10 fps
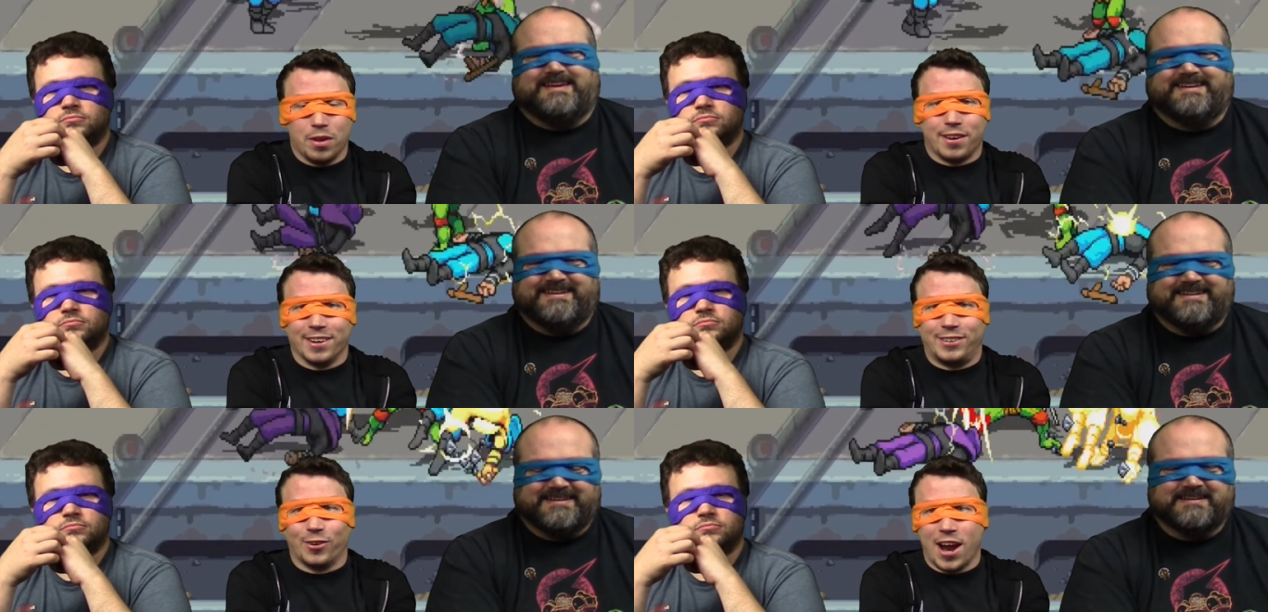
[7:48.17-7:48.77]

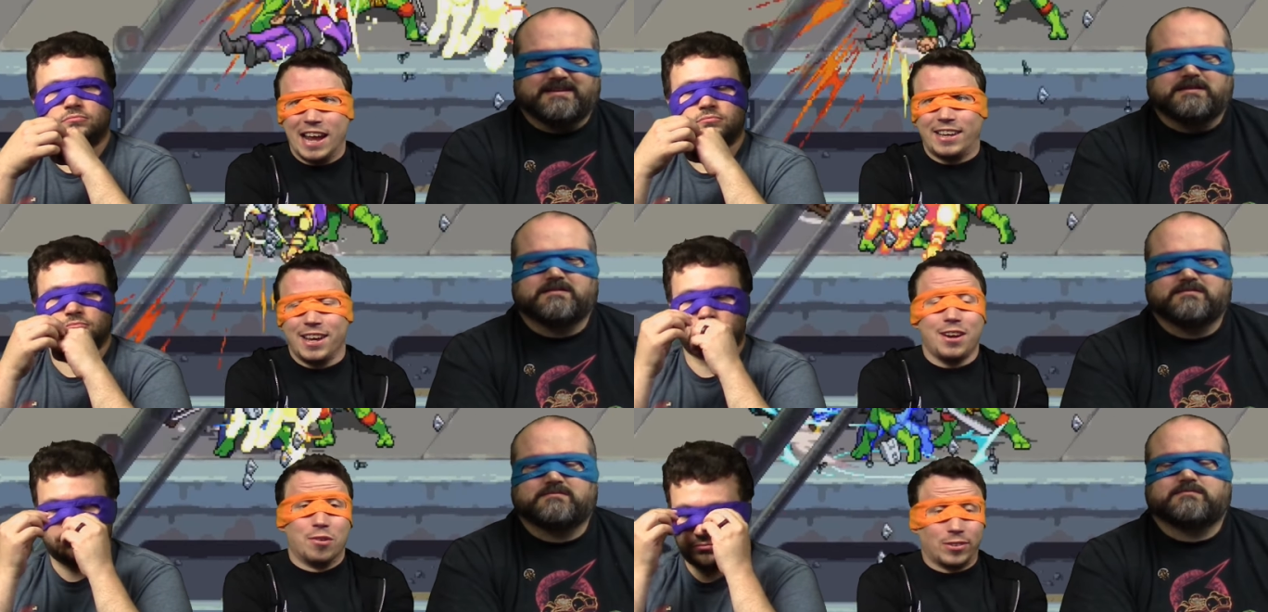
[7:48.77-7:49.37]
Speaker 1: because Rat
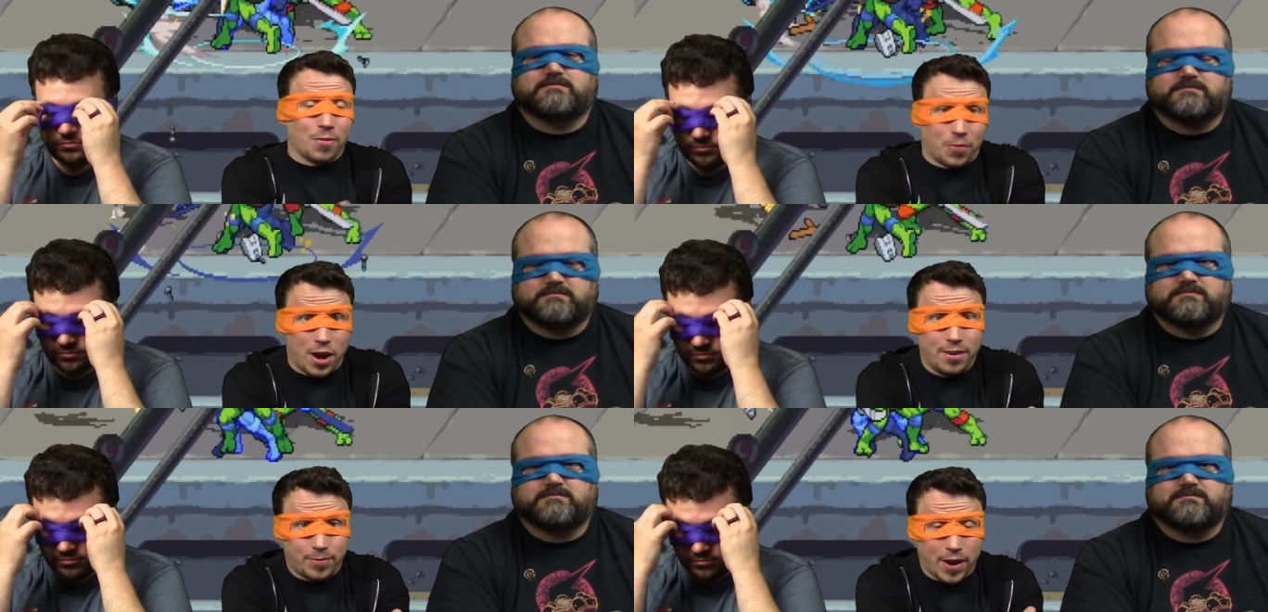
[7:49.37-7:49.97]
King was a
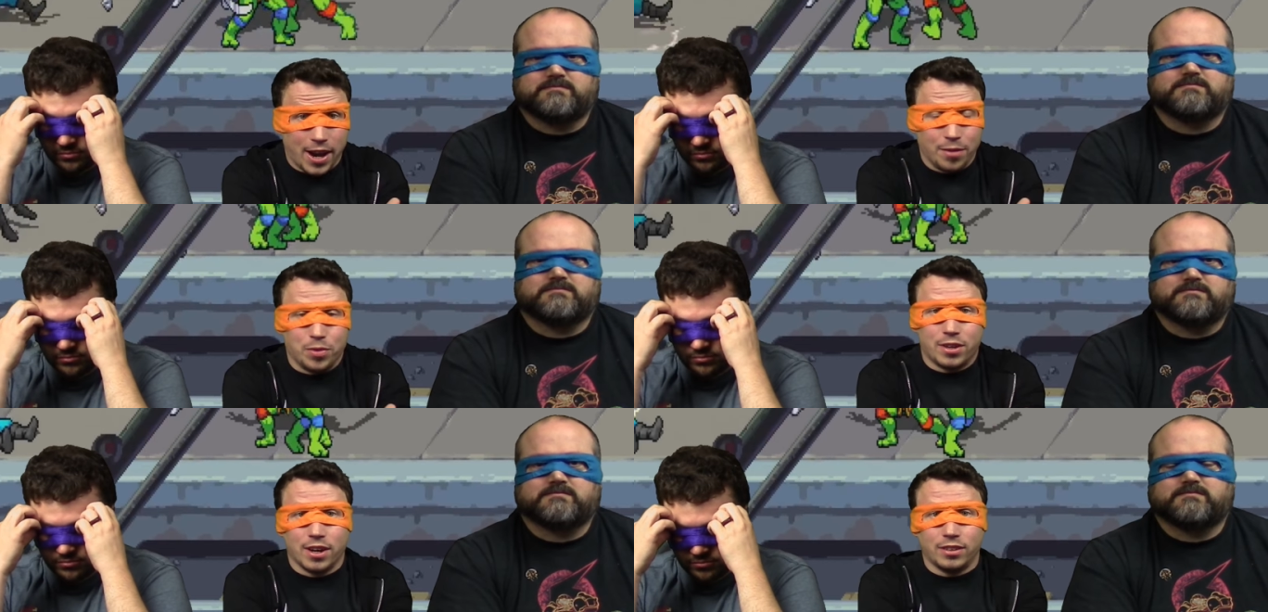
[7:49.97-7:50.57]
fun
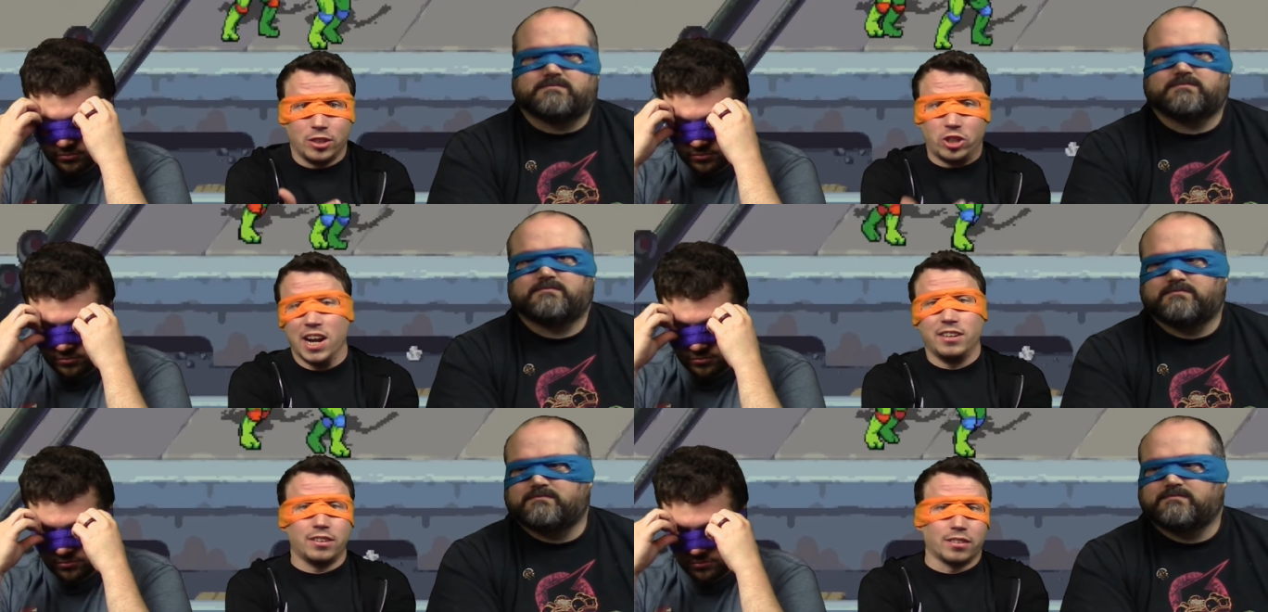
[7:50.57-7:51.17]
fight because he
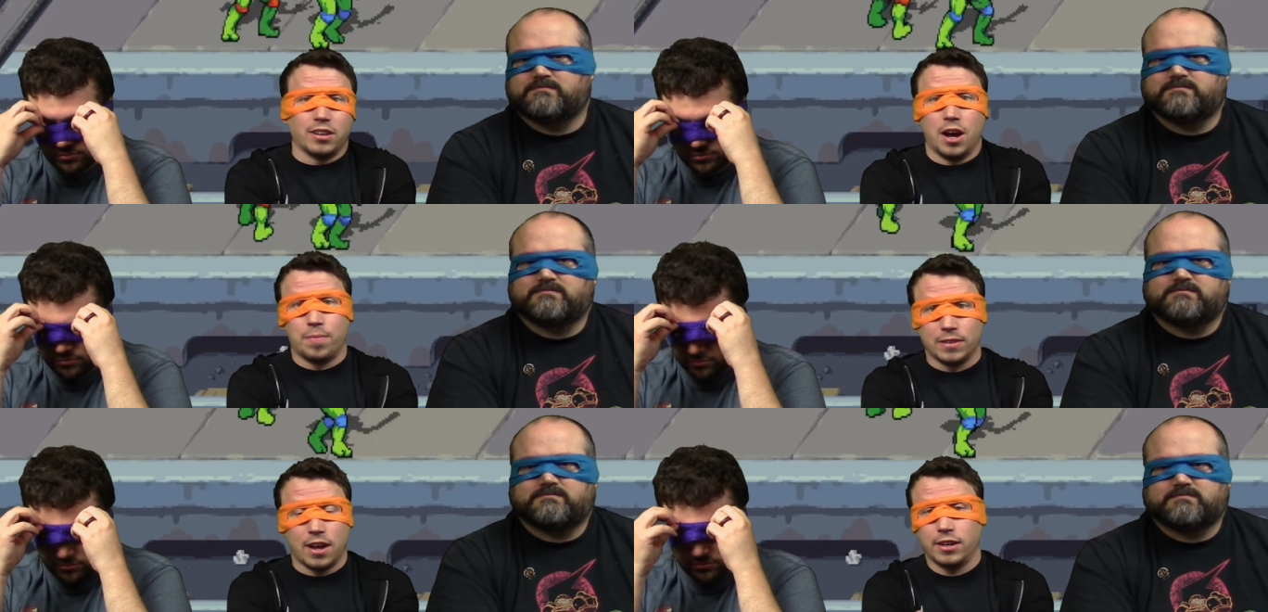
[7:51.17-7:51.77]
changes it
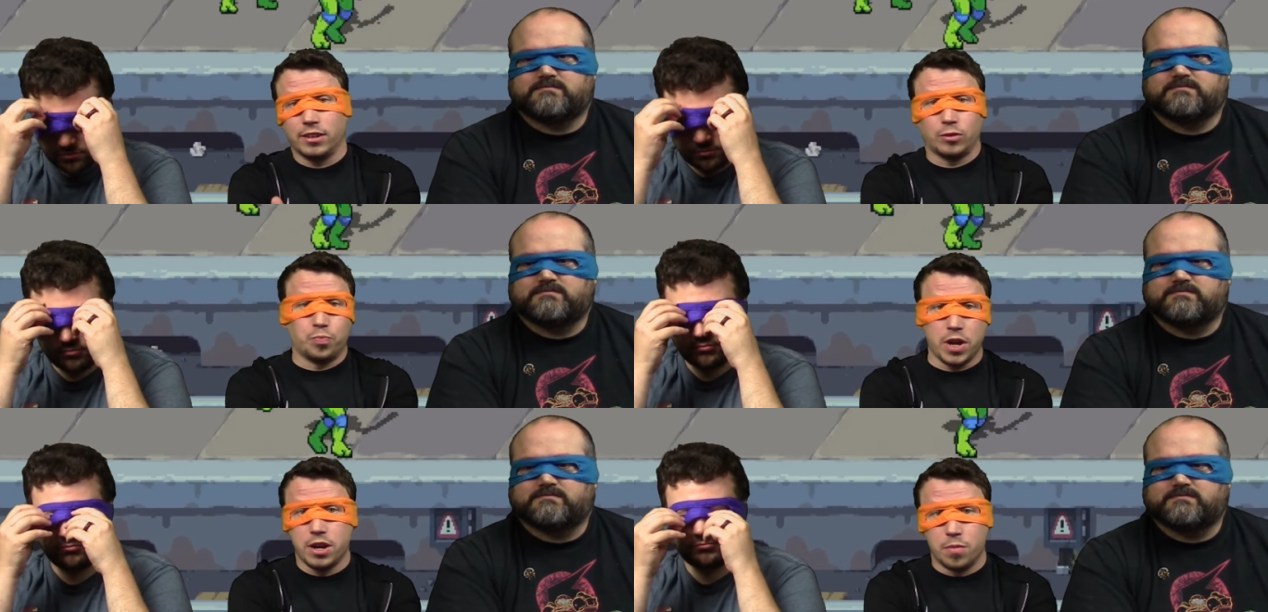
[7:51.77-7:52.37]
up. He's not
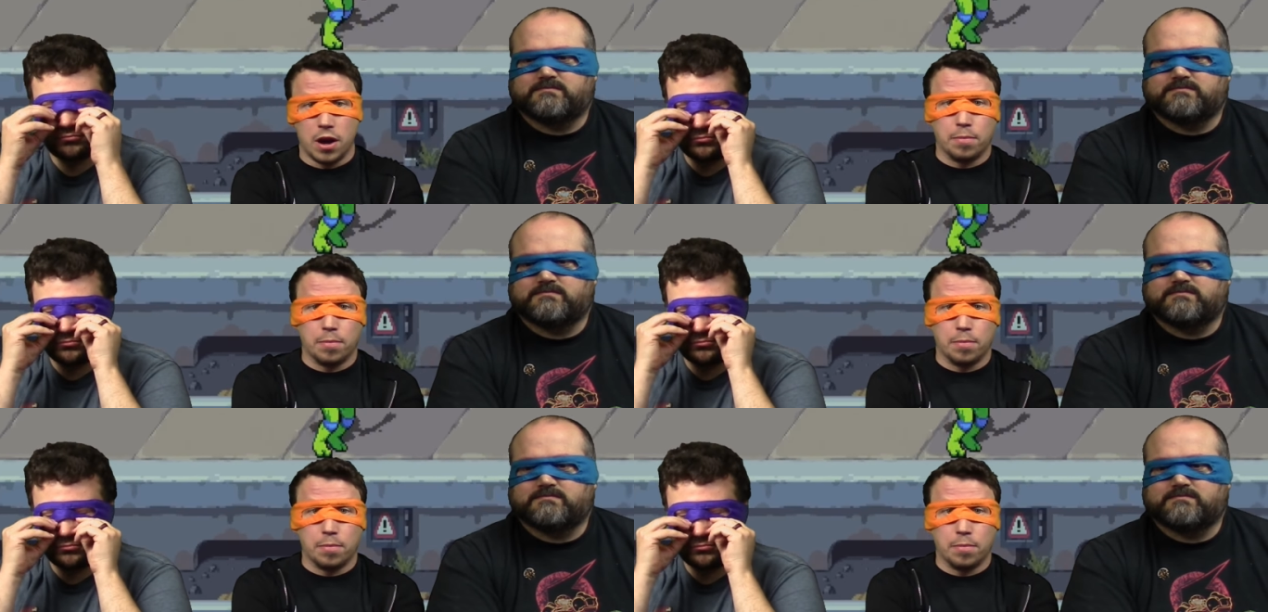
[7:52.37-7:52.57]
just beat 'em